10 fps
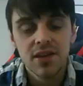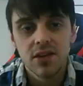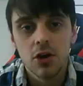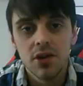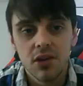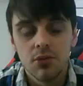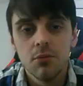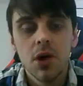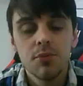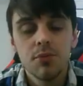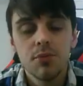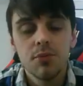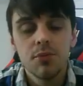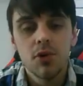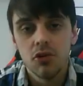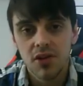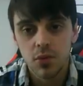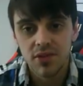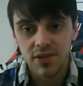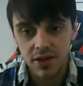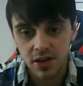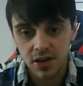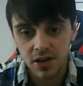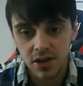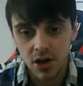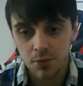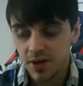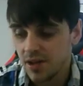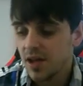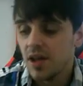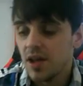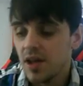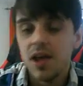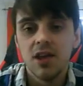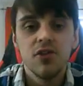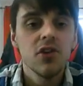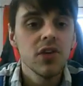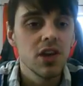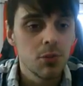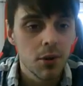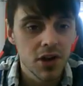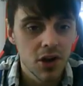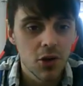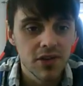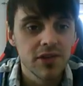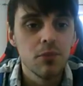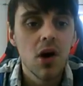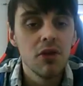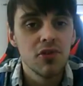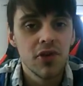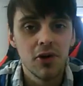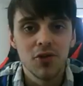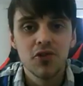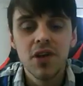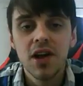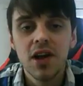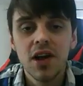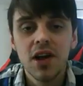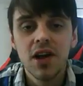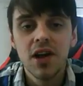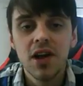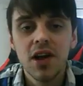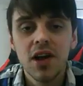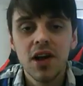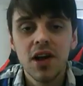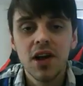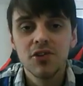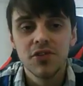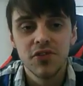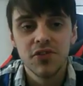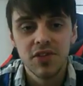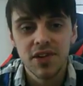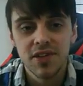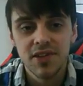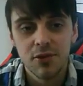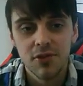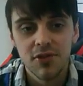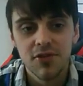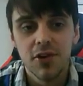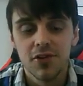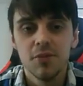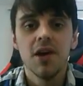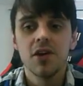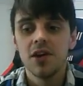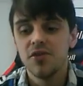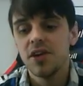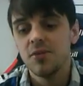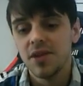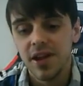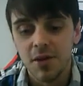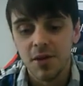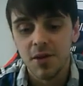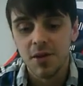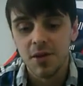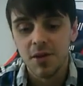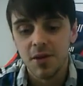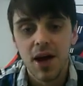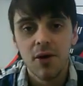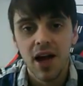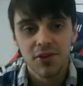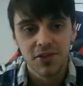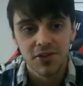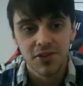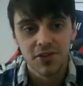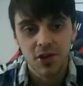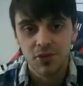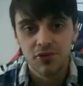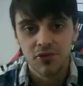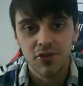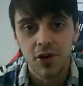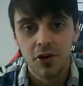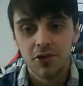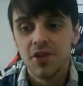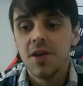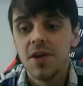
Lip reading: days ago in terms of my progress with inside the company. And the first thing that you're probably going to notice is my referrals, 357 referrals. You might kind of think of me as like a powerhouse in terms of referrals.